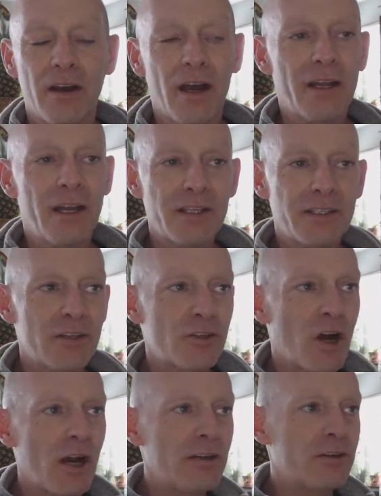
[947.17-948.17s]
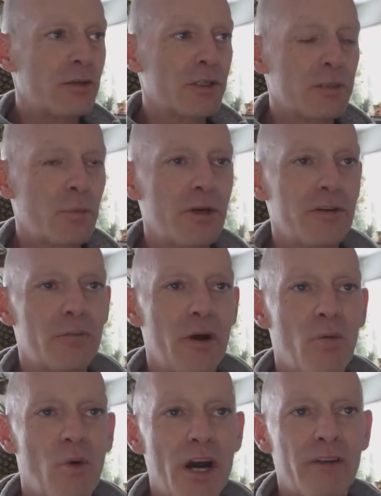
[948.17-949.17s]
And as I tried to explain to
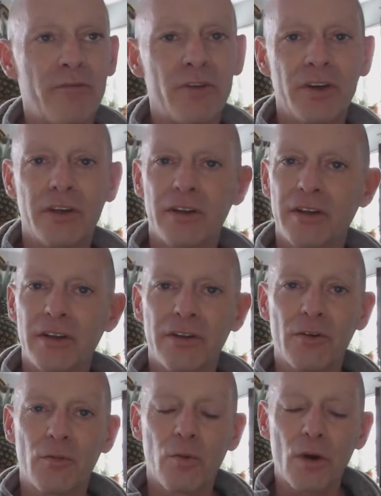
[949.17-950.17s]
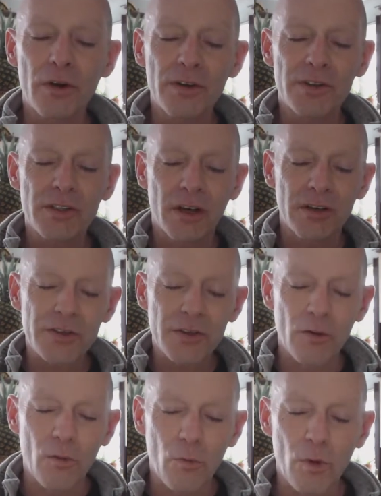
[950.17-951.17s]
my wife, and the words are
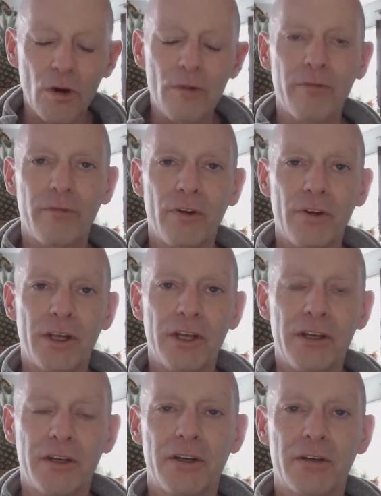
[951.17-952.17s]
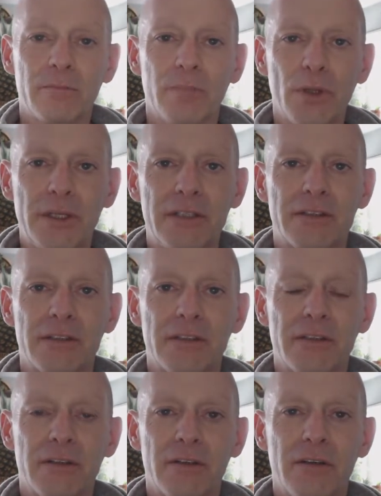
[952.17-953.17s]
so woefully incomplete
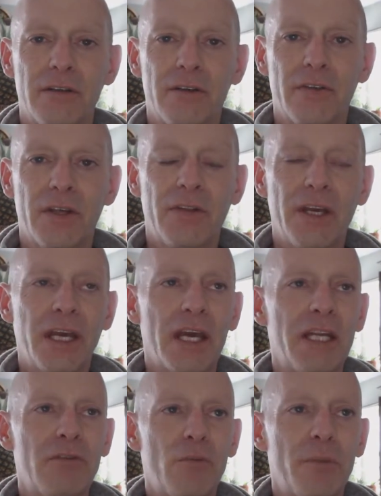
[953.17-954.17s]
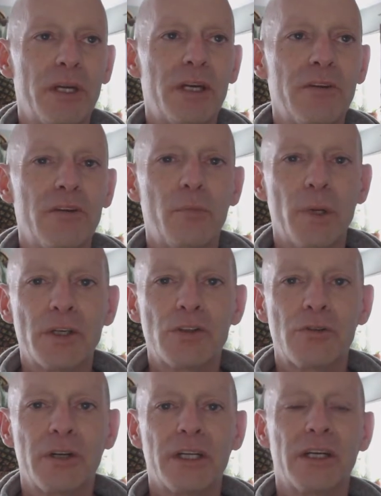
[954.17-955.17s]
that they can't even begin to
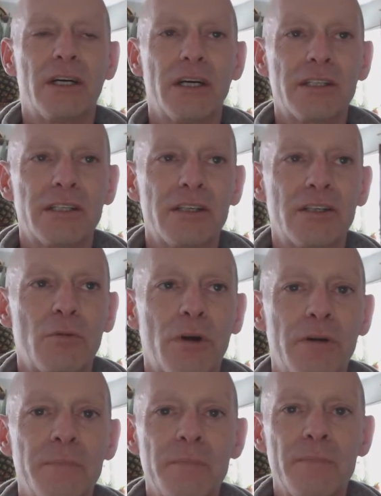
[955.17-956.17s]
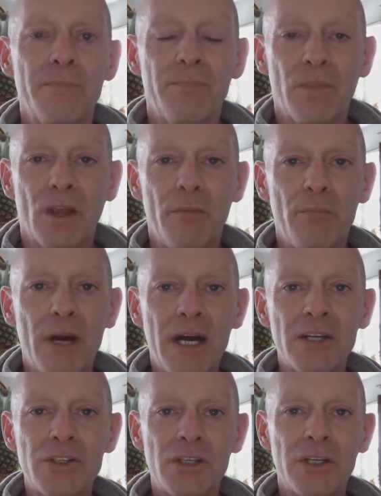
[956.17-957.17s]
picture it, I said to her,
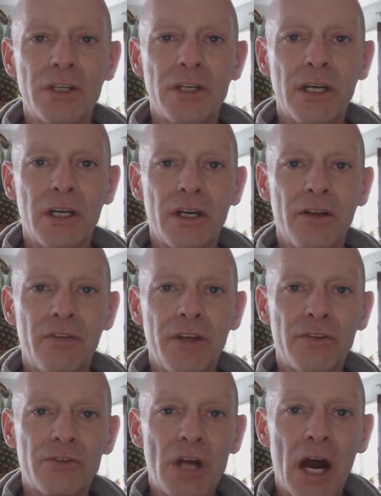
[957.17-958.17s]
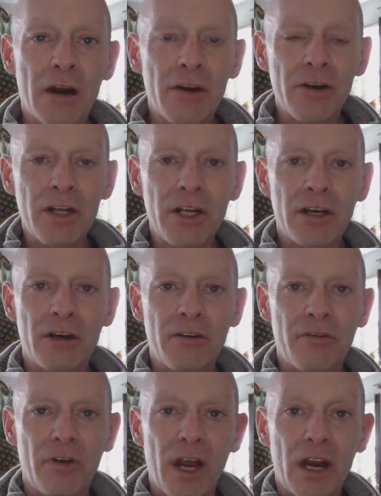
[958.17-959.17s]
imagine the entirety
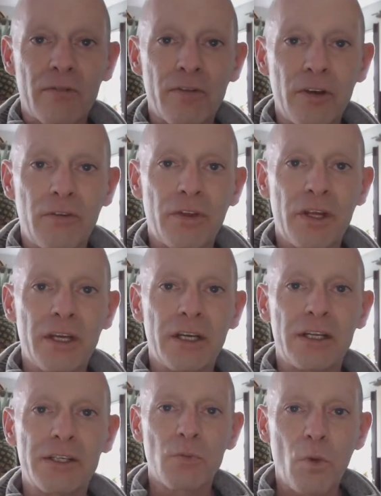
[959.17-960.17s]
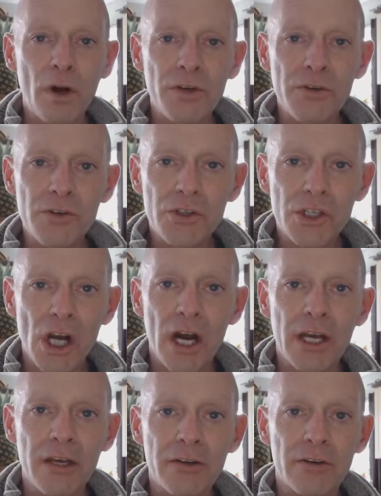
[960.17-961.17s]
of everything one
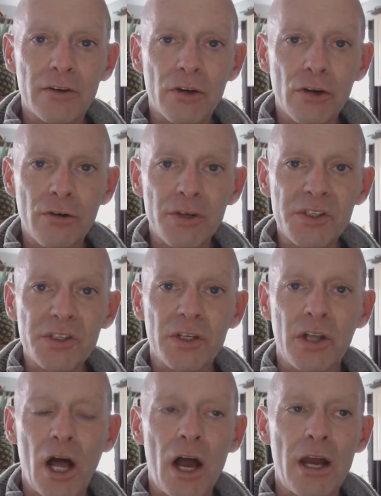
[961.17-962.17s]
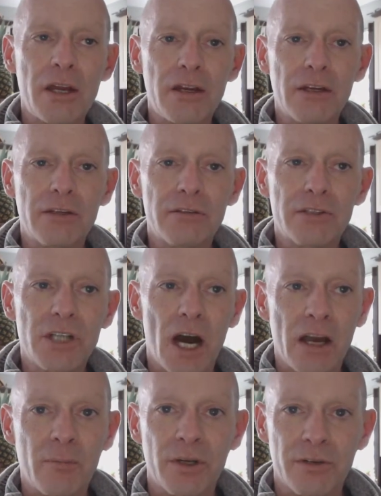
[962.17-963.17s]
giant crystalline
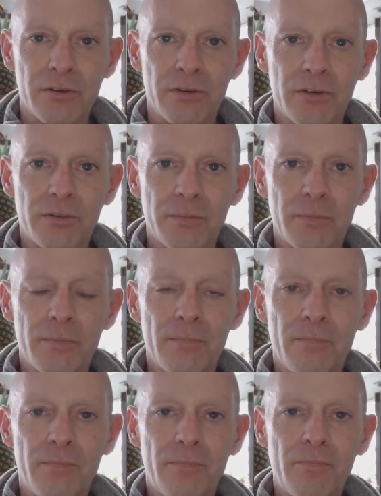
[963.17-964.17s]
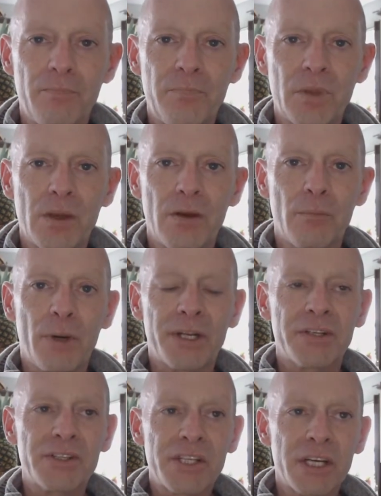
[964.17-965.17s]
diamond. But
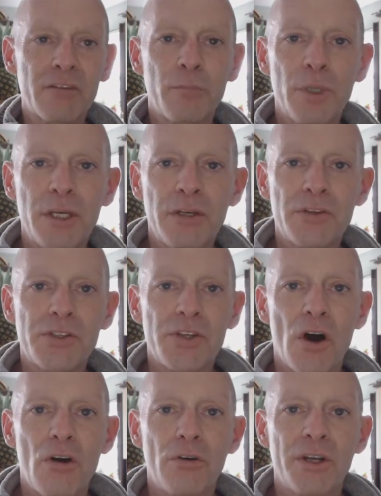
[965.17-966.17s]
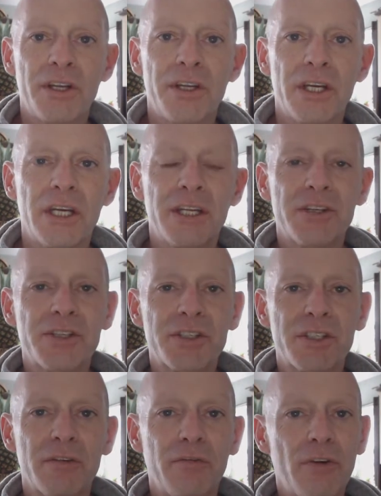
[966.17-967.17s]
instead of being solid, it
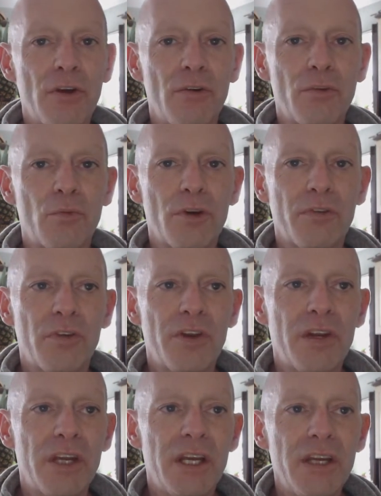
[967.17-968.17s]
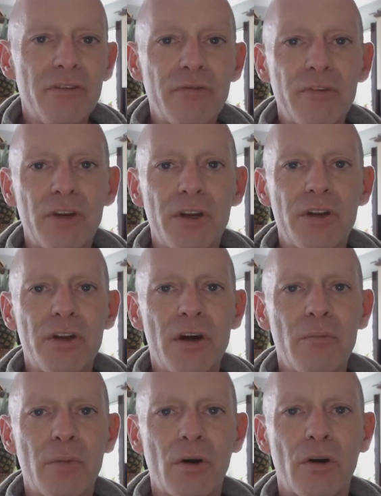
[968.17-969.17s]
is filled with an infinite
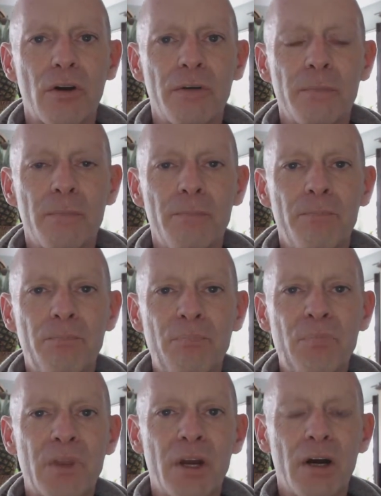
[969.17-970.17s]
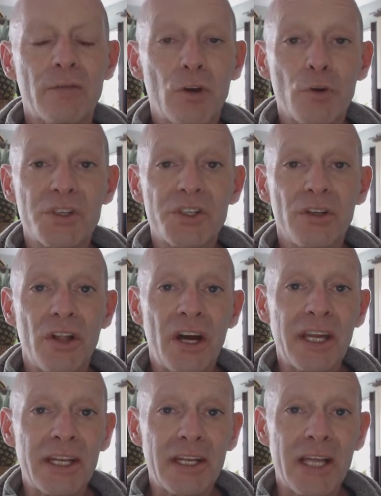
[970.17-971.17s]
number of
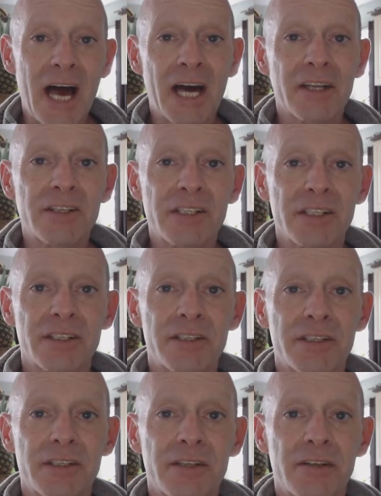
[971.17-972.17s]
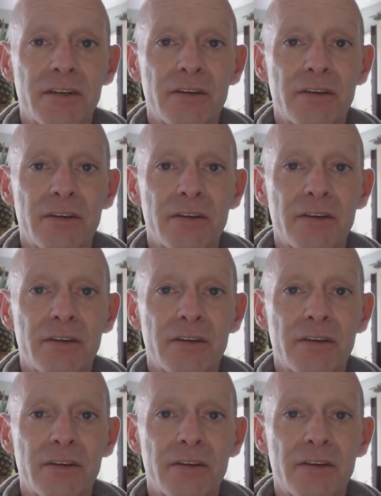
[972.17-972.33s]
crystalline lattices.